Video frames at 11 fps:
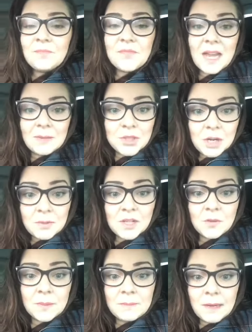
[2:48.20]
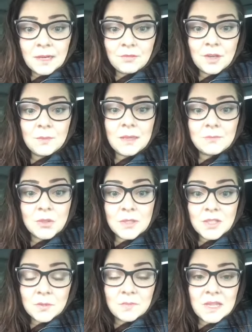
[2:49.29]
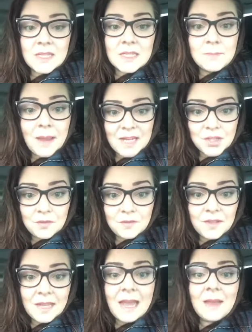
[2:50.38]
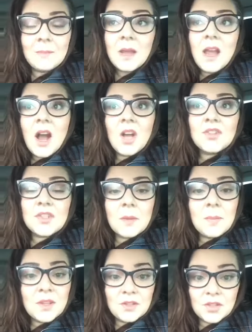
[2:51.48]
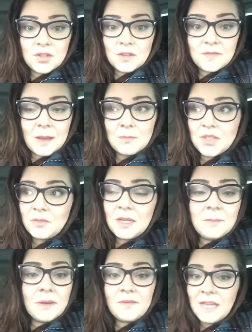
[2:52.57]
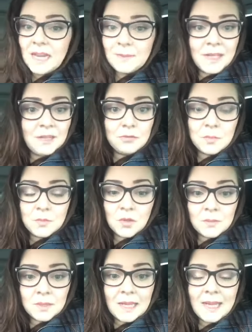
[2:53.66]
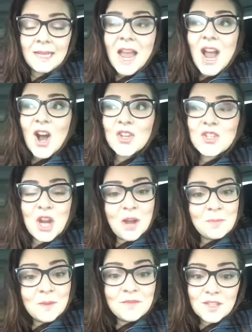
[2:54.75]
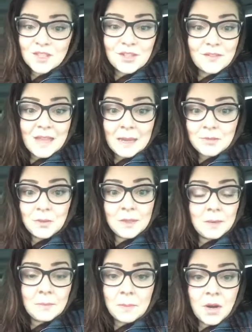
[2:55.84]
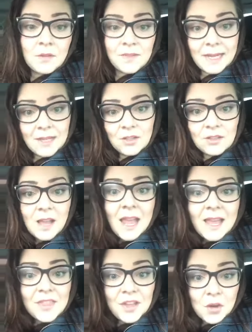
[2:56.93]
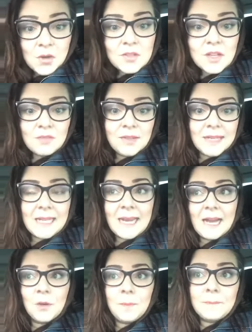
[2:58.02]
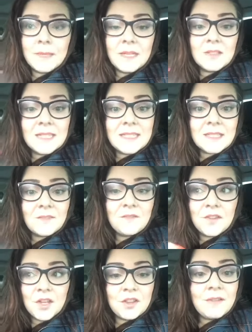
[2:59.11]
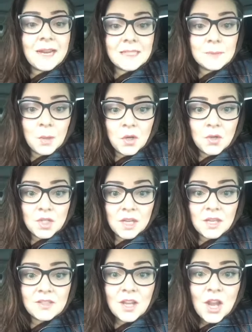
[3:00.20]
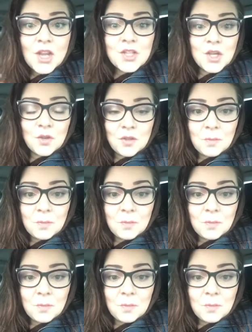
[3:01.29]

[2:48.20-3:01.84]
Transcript: that I'm showing up in my group, that I'm doing something special for them, on top of the stuff that I'm doing in my VIP group normally, on top of the stuff that I'm doing on my profile, those are really helping because it's further exposures to the